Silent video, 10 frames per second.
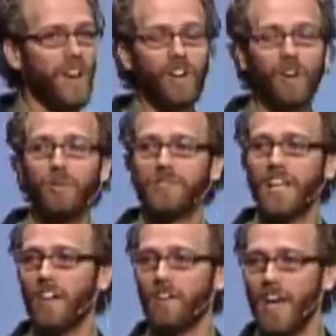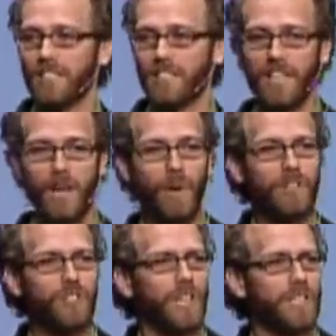our hometown asked us, hey, why
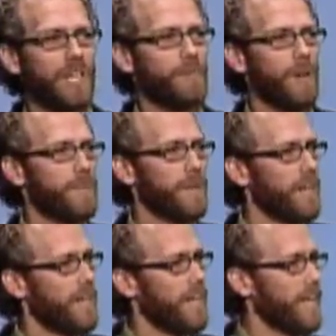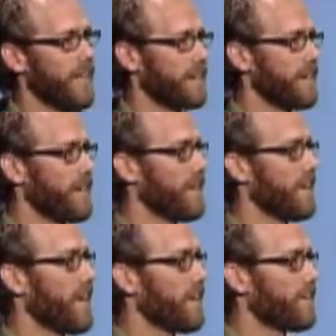don't you guys come up
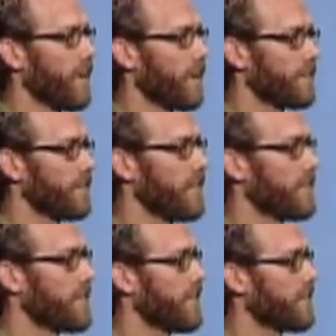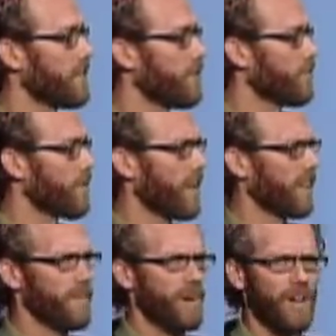and talk to these kids at a youth
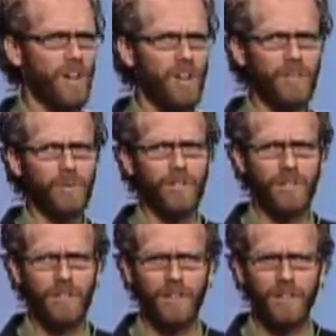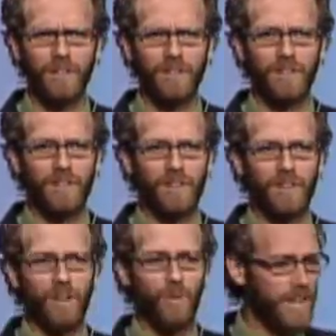rally about Hollywood.
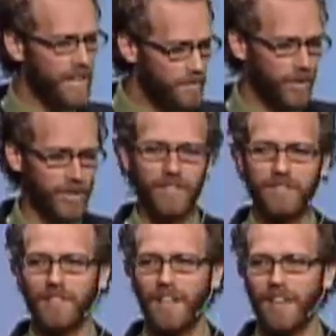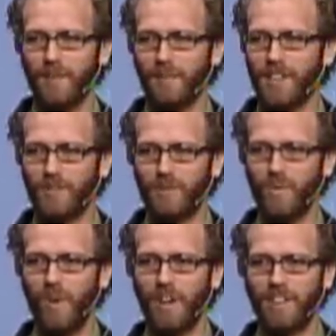We didn't put this together because we
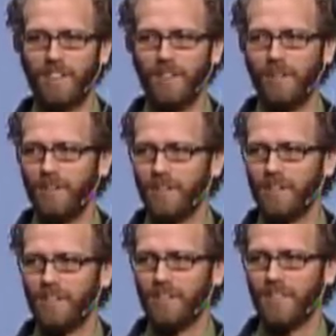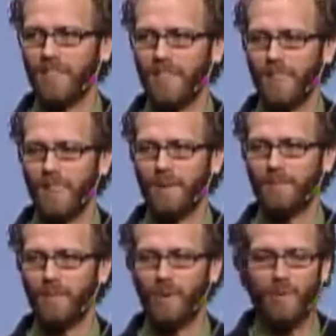wanted to.
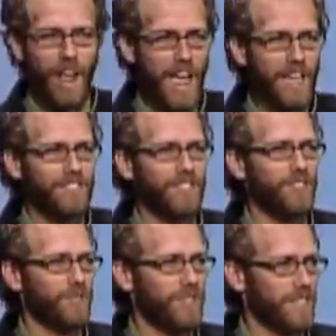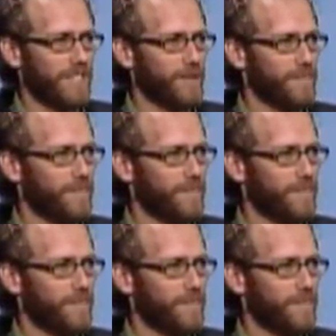We were asked to do this.